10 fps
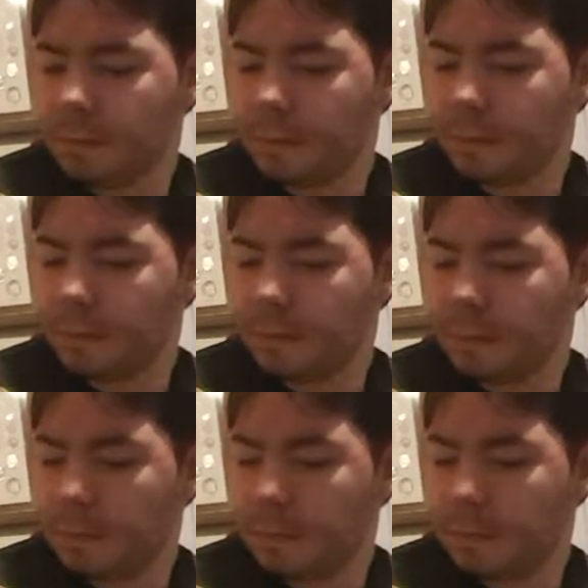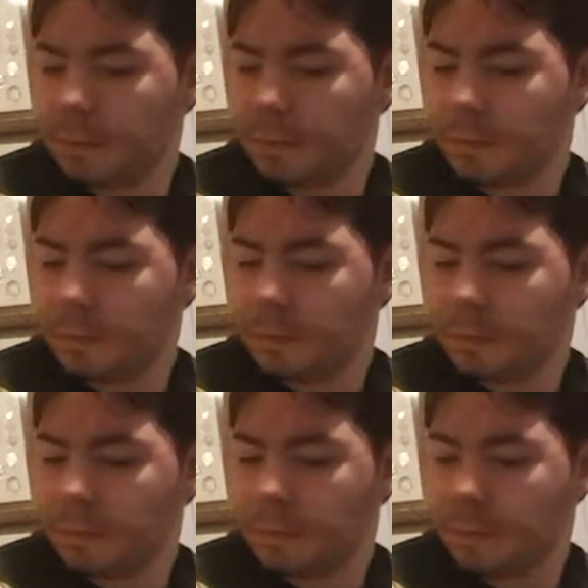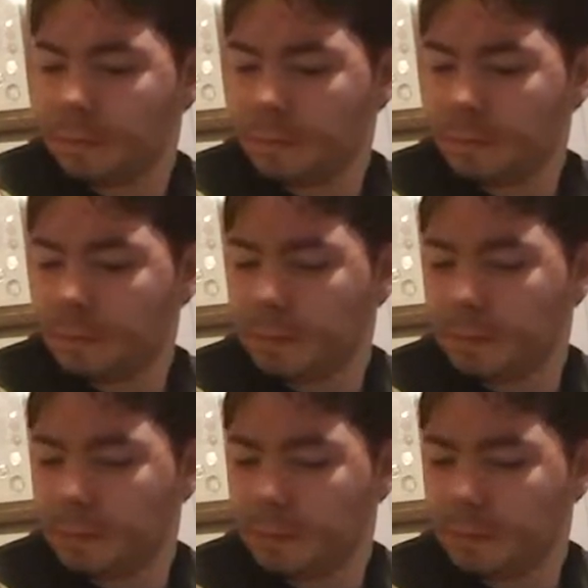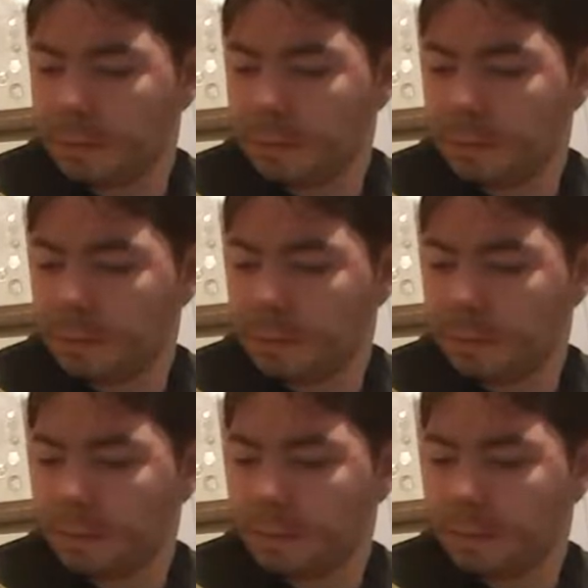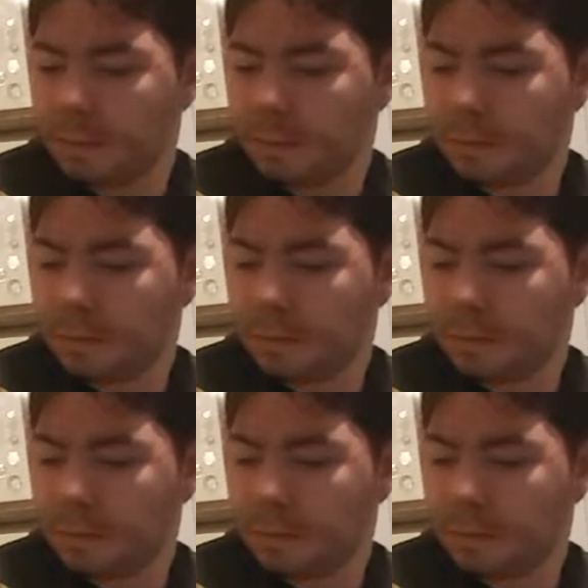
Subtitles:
(not speaking)